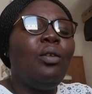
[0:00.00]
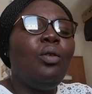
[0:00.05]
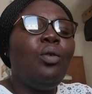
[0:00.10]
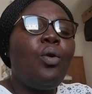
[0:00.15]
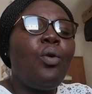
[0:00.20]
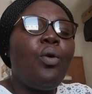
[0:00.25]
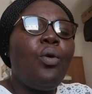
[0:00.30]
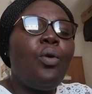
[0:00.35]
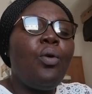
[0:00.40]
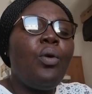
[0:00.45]

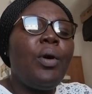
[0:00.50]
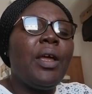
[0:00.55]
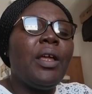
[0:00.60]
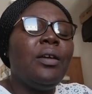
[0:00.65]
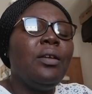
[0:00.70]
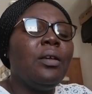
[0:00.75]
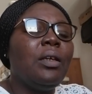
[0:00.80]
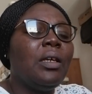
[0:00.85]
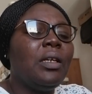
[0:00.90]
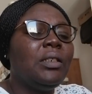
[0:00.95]
low
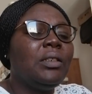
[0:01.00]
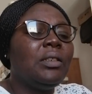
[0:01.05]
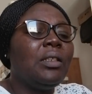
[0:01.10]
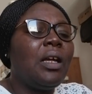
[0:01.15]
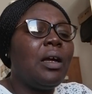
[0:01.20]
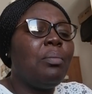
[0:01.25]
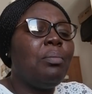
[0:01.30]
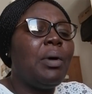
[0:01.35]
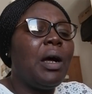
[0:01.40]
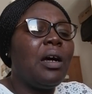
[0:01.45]

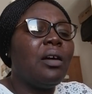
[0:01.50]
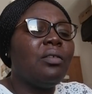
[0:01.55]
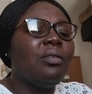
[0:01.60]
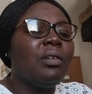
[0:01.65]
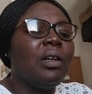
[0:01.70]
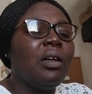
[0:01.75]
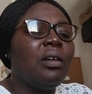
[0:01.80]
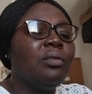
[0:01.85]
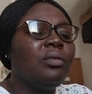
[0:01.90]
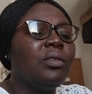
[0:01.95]
educational
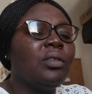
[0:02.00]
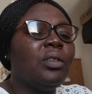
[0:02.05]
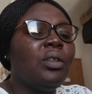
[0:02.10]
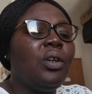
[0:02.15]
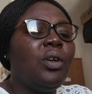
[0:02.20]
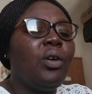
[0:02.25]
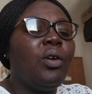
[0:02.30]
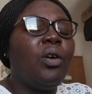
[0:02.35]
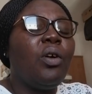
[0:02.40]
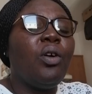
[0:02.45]
background
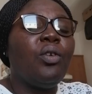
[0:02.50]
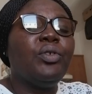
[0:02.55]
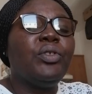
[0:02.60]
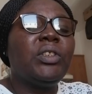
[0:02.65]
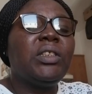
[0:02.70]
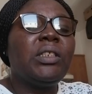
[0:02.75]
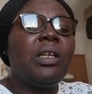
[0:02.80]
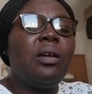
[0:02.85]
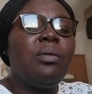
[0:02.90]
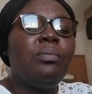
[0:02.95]
of
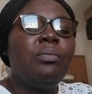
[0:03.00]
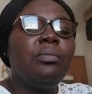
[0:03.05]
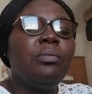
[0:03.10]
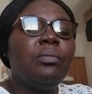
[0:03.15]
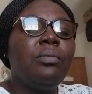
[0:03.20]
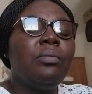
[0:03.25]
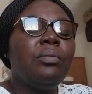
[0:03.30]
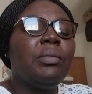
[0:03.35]
some